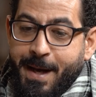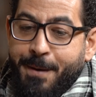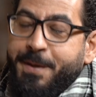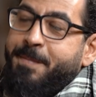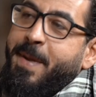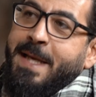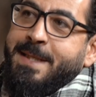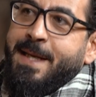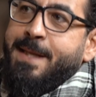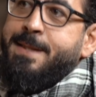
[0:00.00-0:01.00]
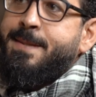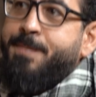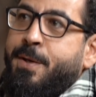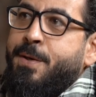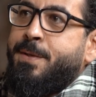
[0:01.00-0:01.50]
Now it makes sense
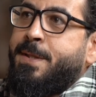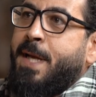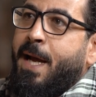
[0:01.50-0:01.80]
because